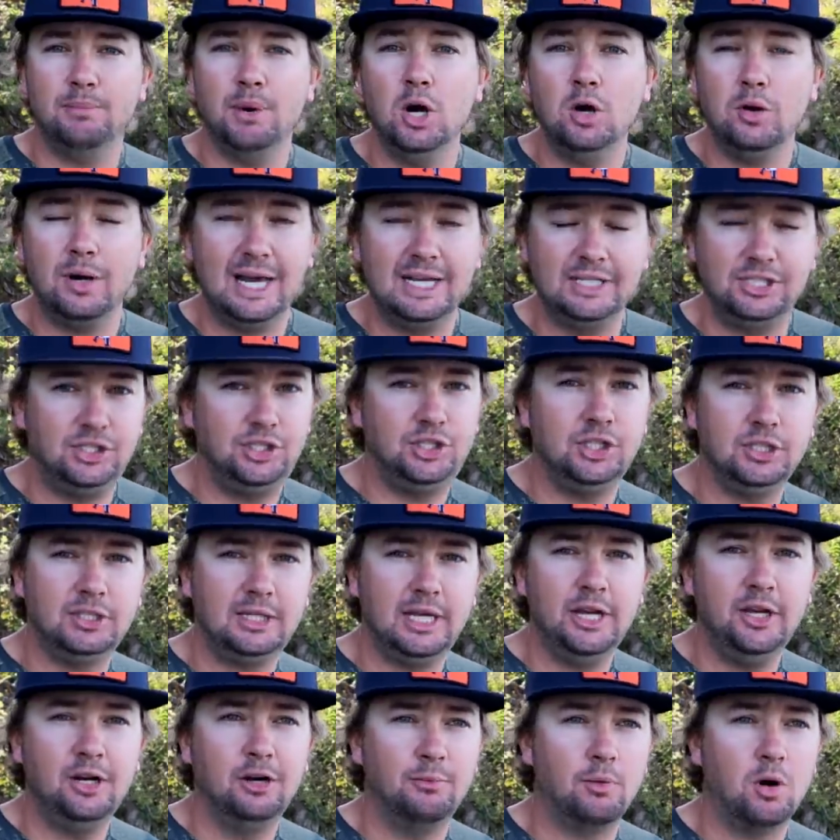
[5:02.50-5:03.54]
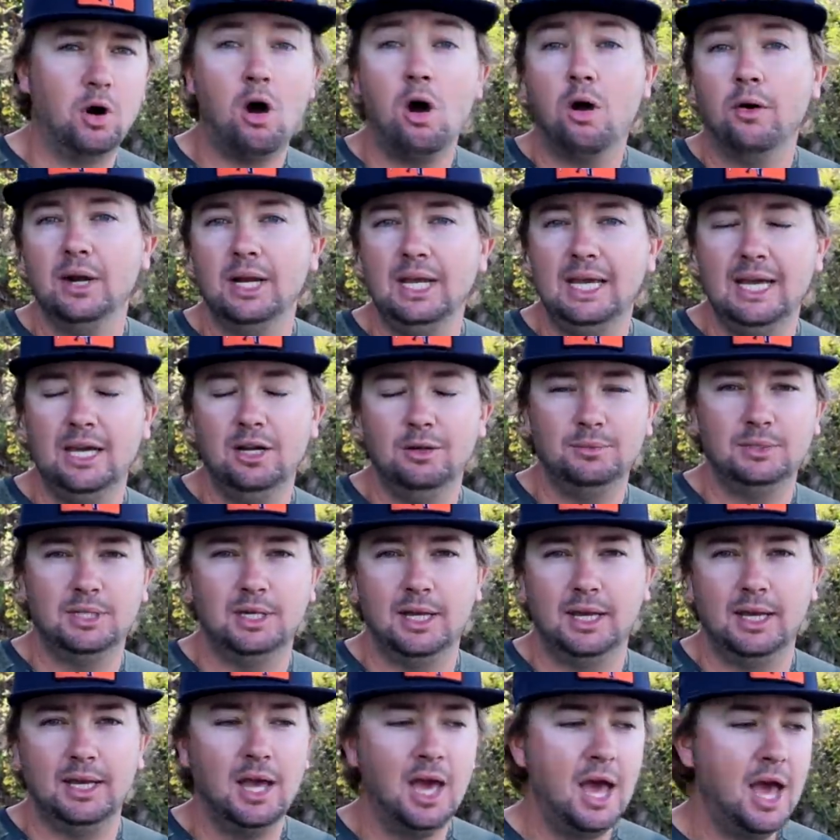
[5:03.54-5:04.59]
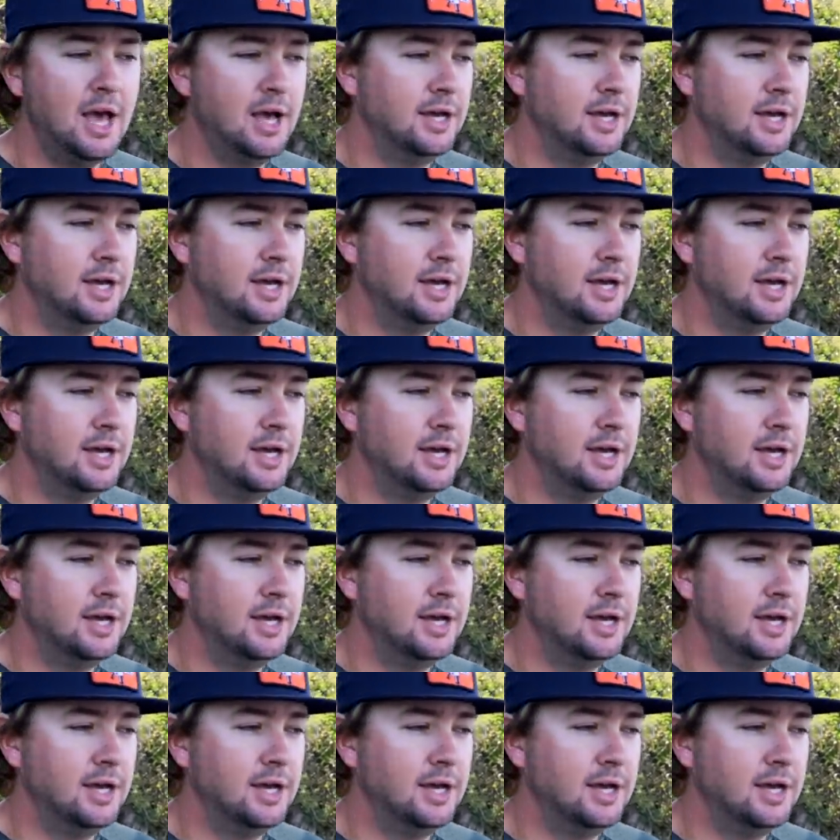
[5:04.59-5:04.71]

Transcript: boat has just hit them or already hit them today.